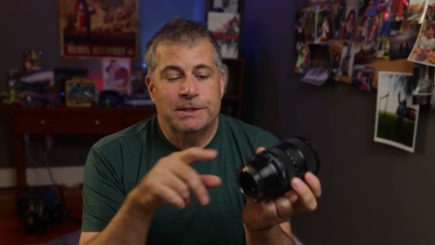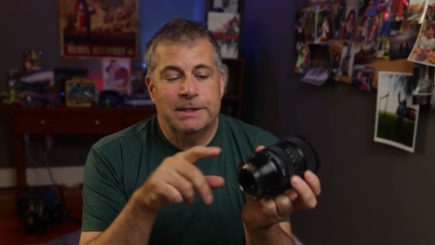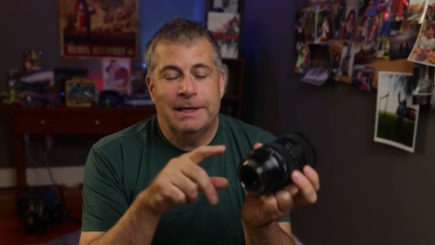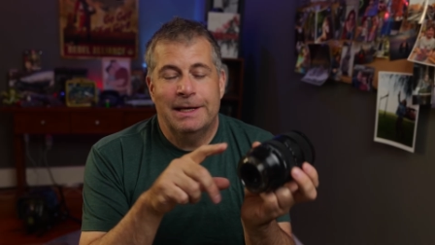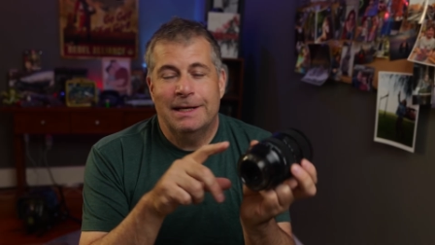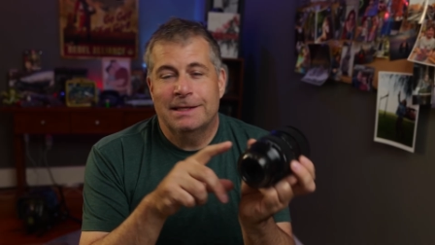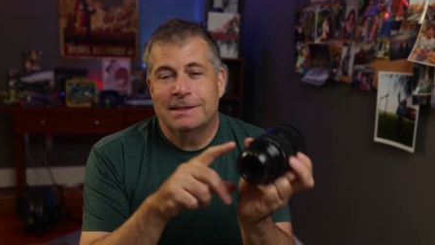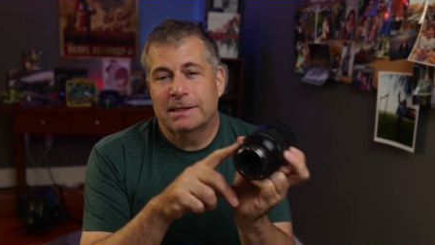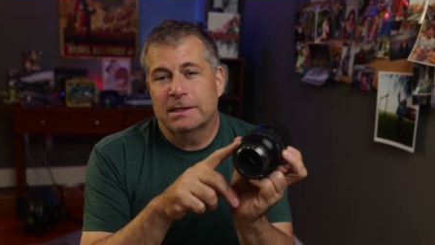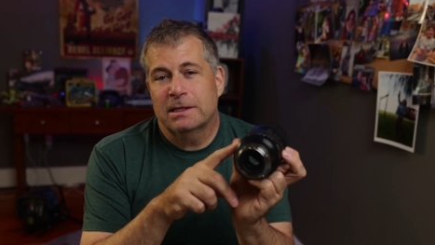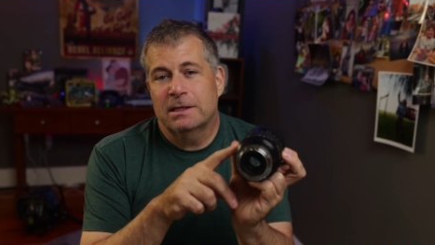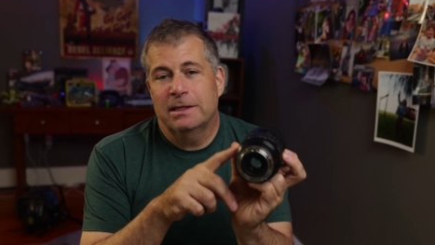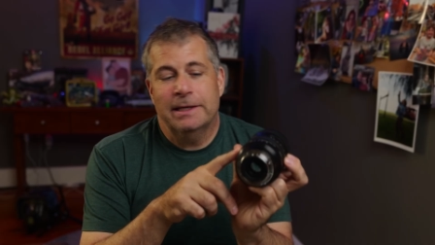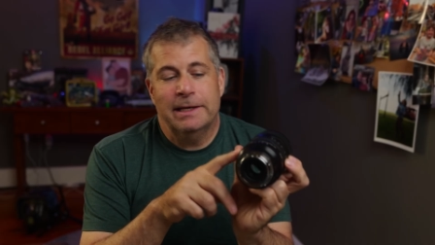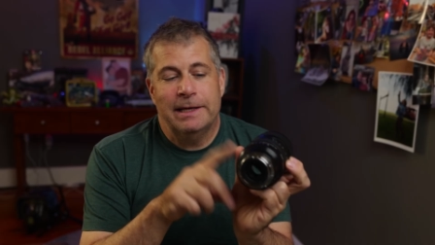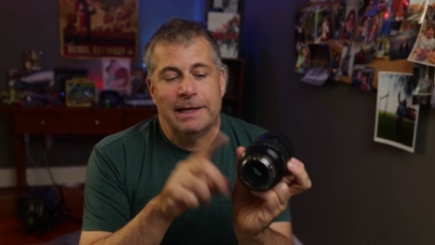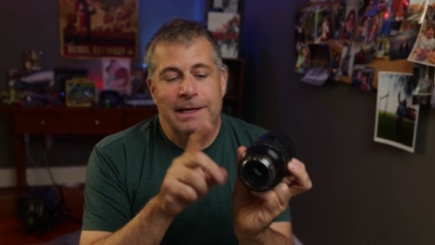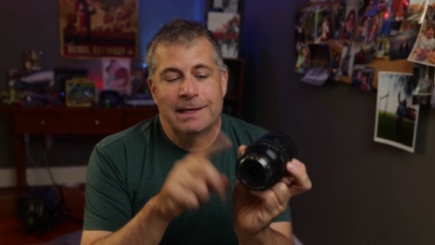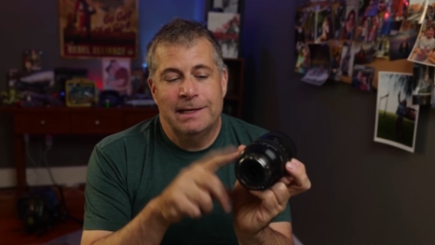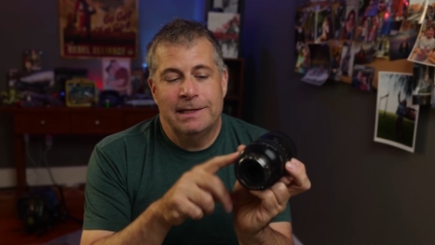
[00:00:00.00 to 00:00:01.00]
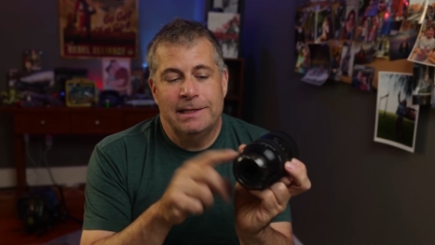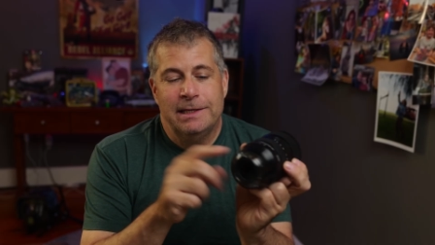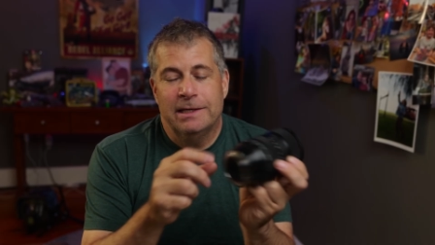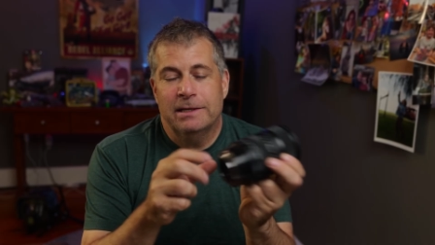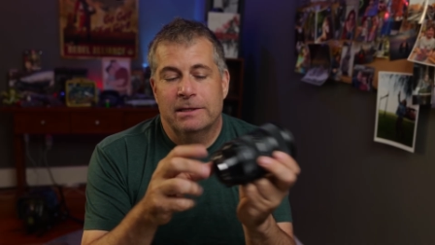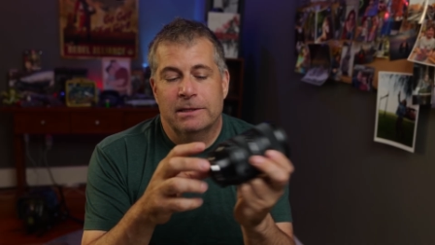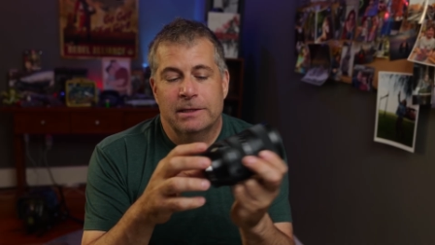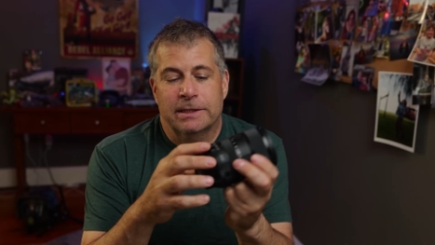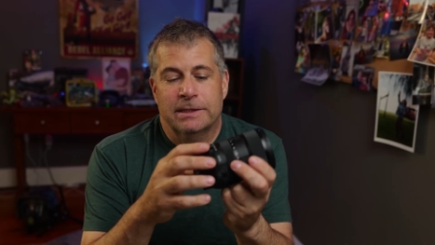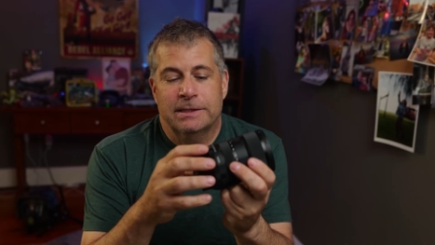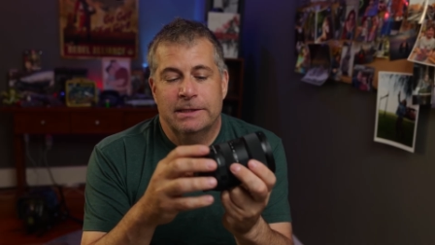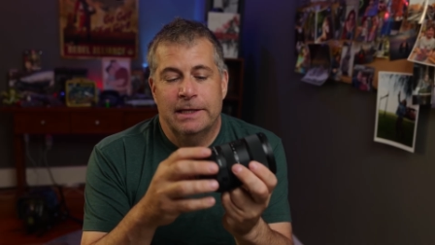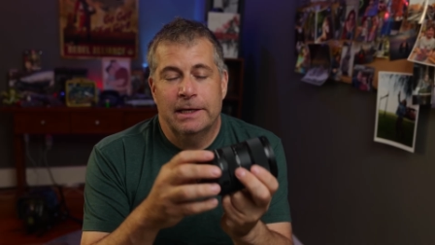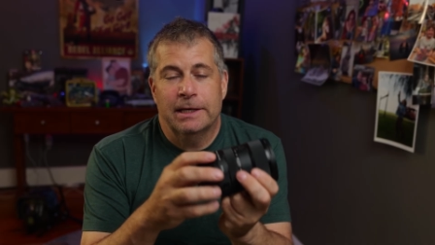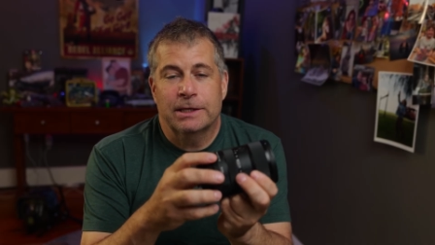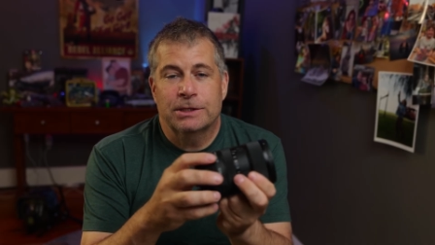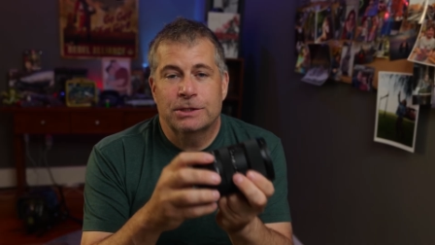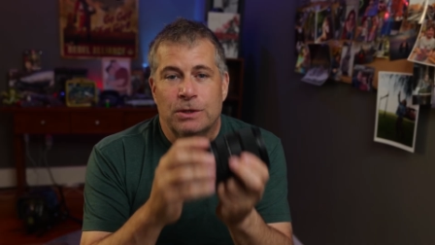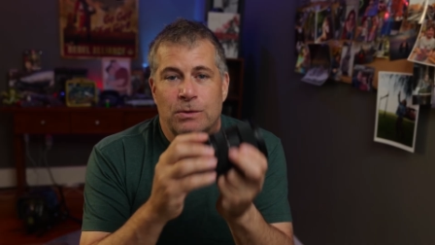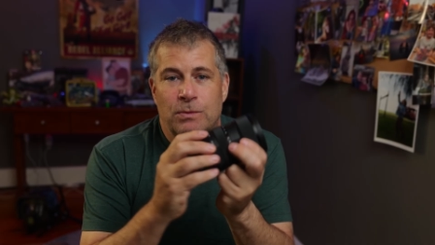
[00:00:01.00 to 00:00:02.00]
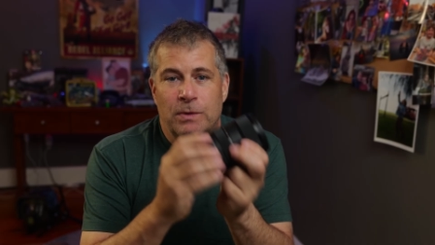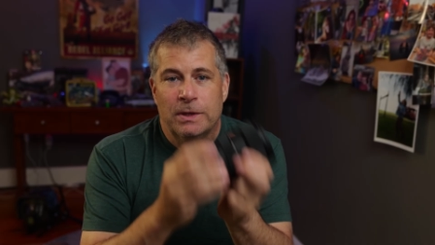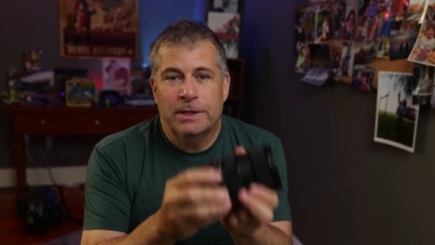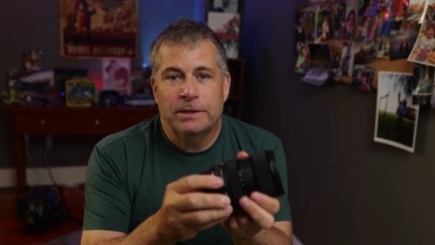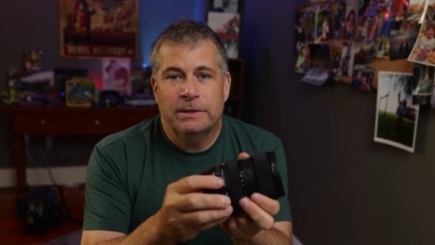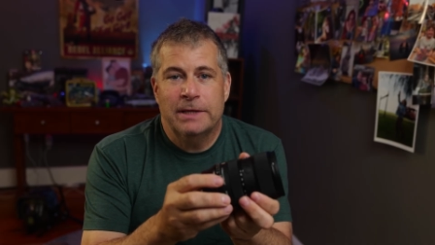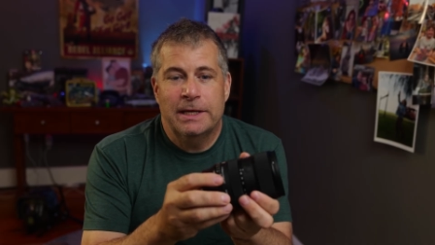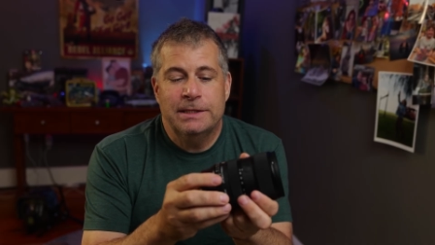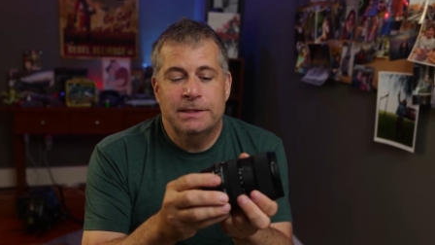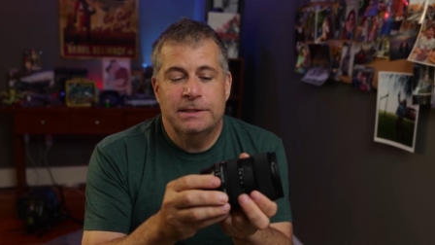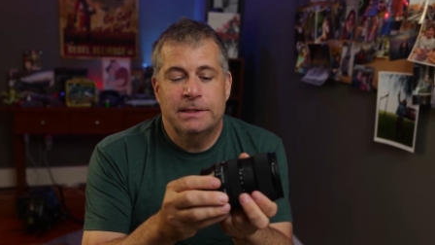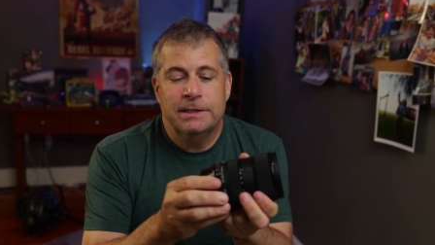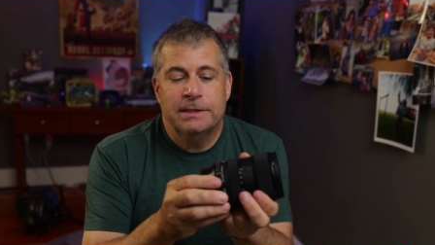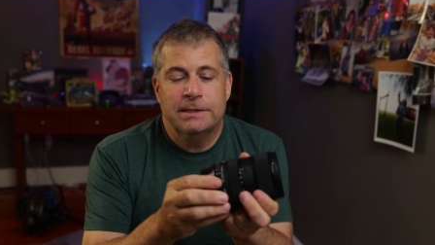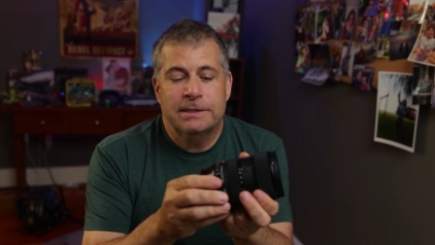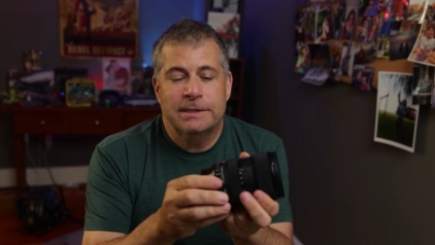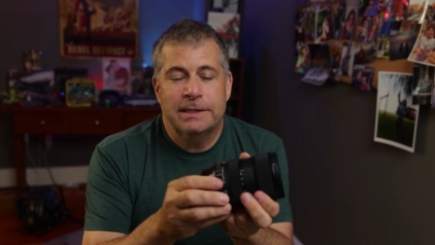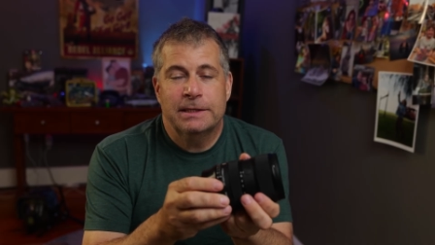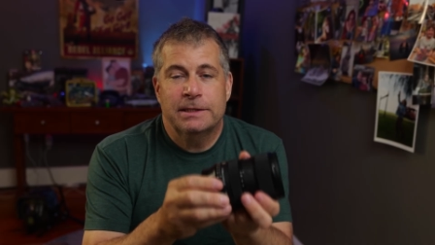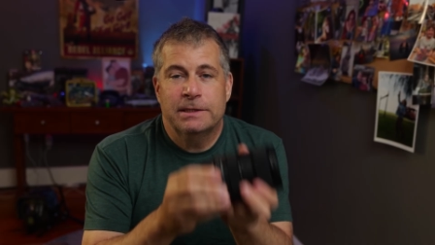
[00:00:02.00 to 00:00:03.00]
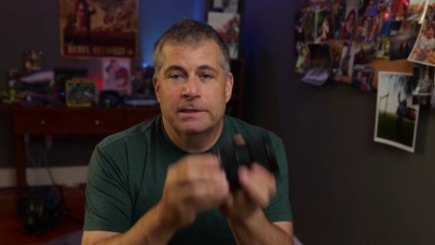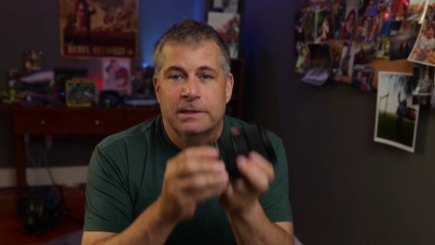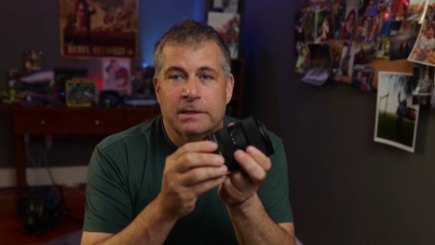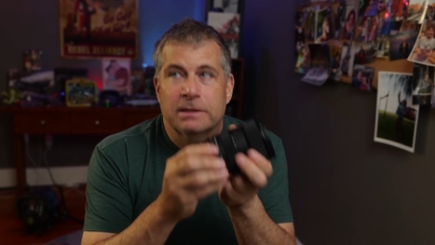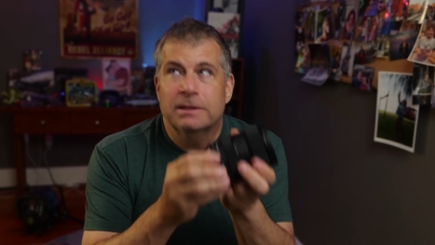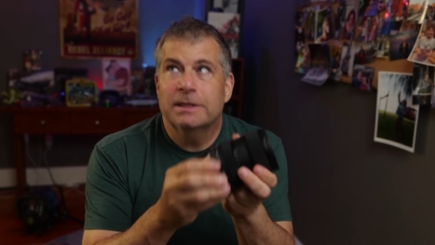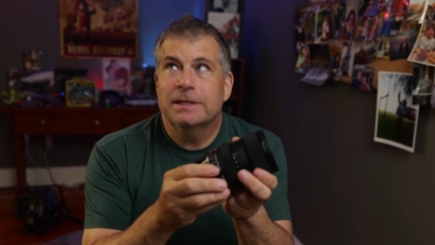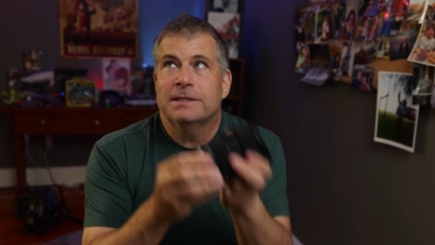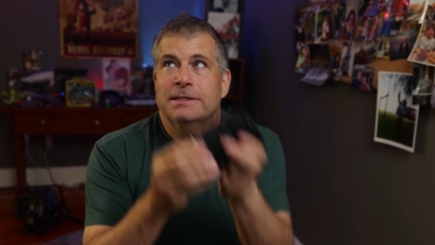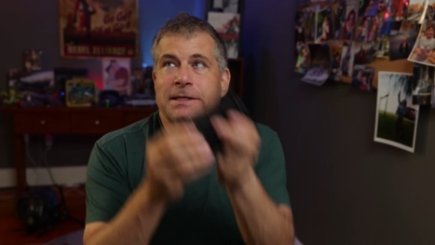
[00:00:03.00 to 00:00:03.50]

it has a click and a declick setting, so when the lens is set to the click